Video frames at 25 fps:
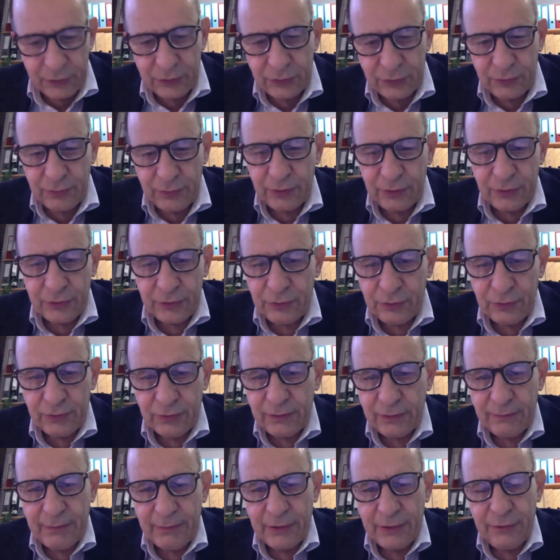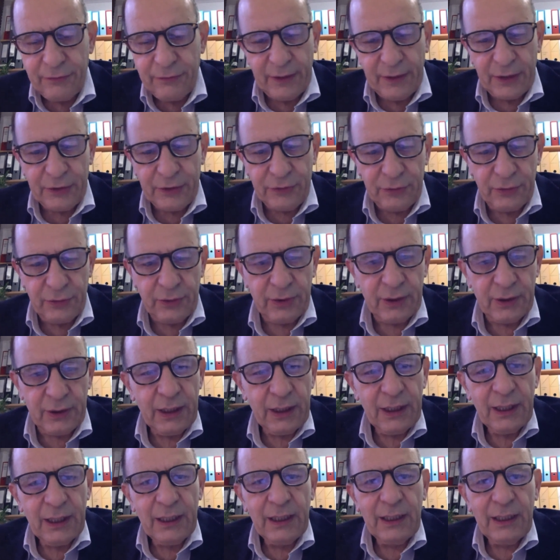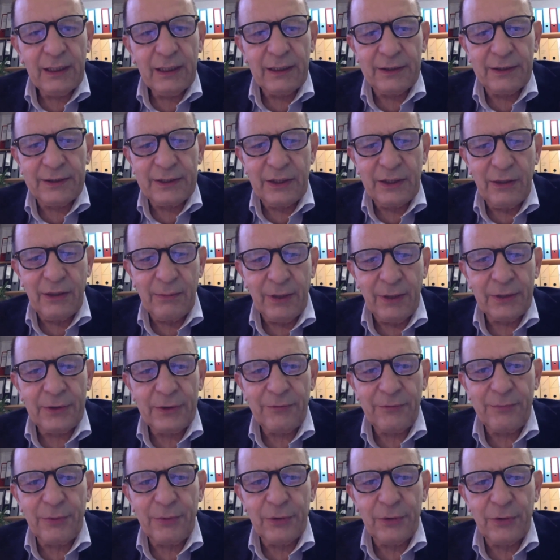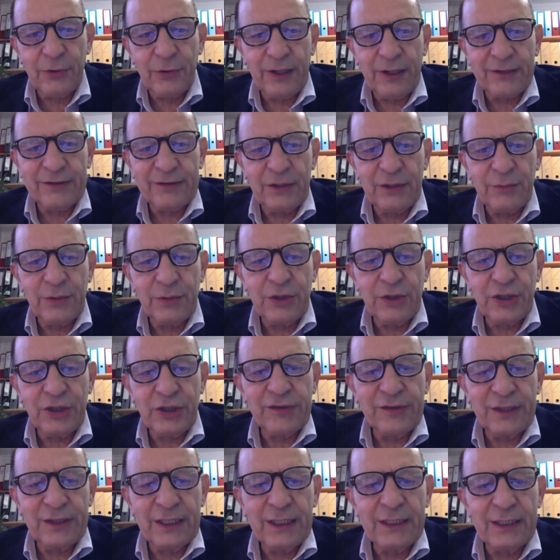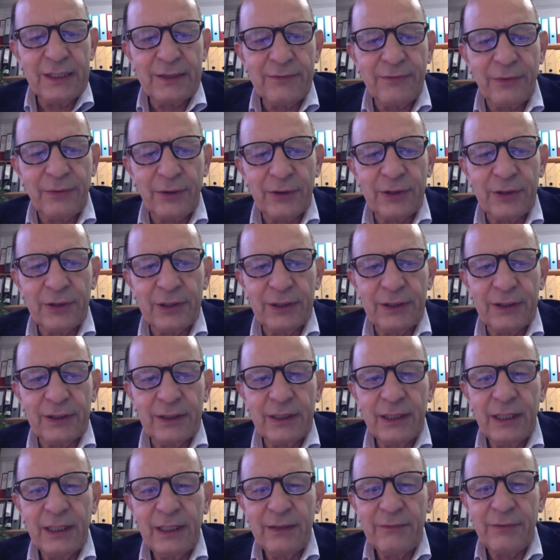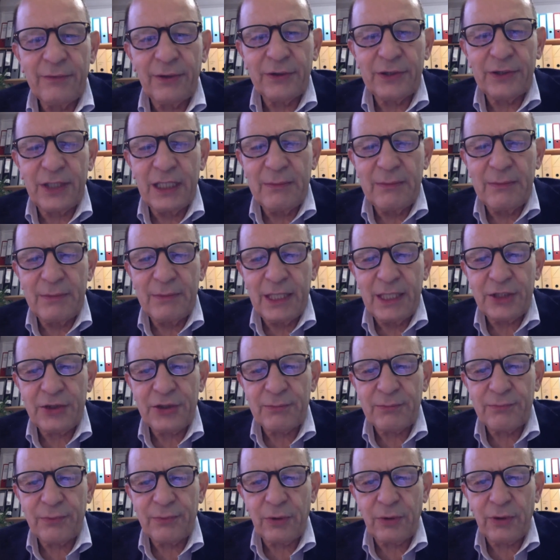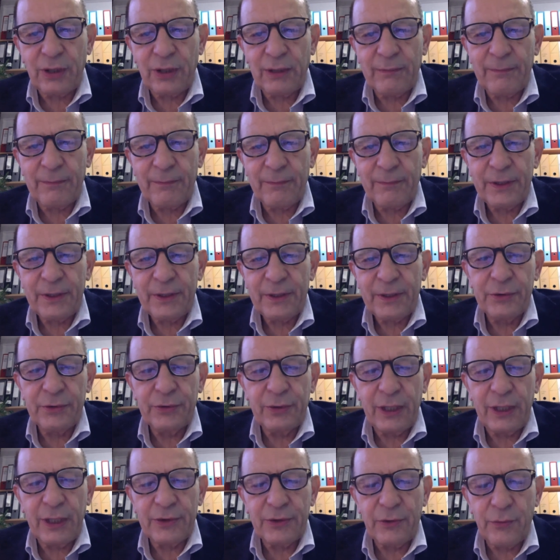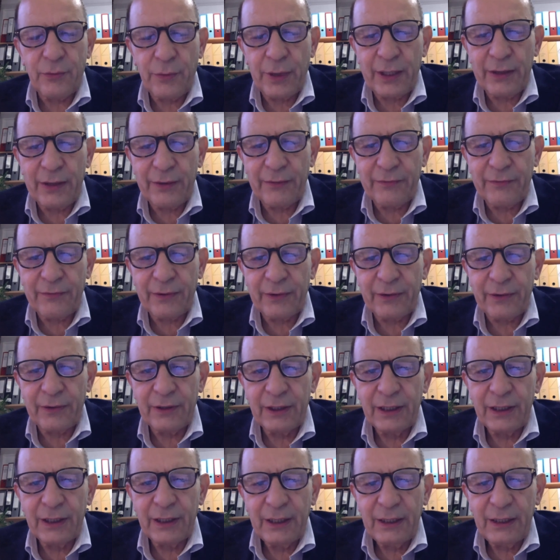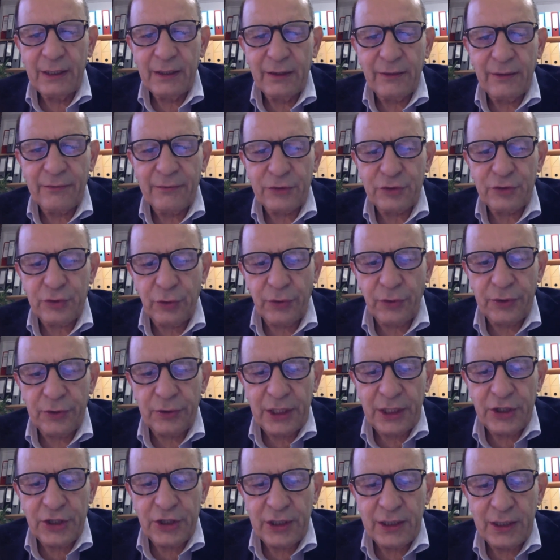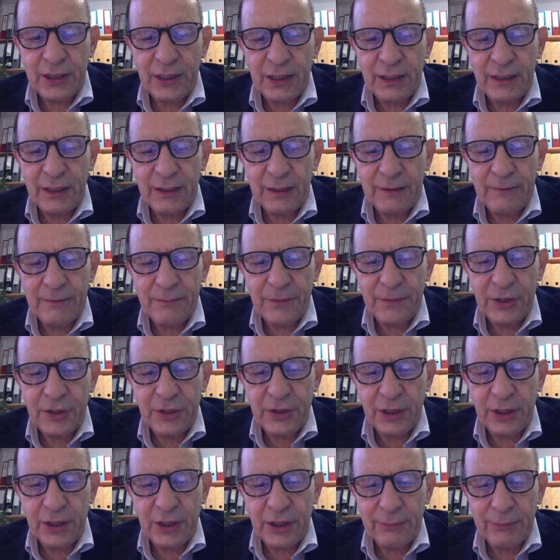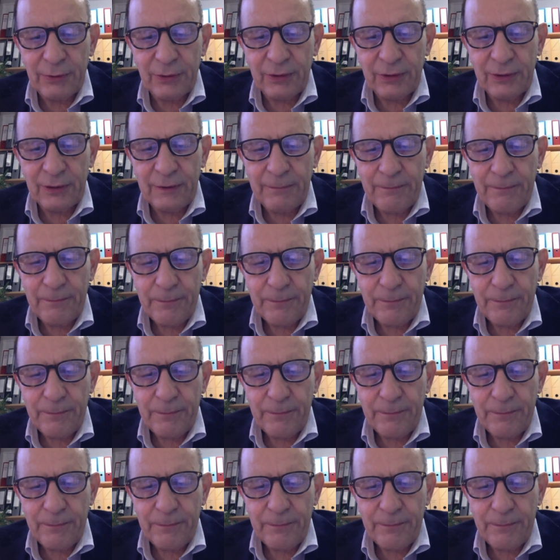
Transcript: to manufacture the amount of polio vaccine which is needed for the elimination program. Are you aware of a shortage in injectable?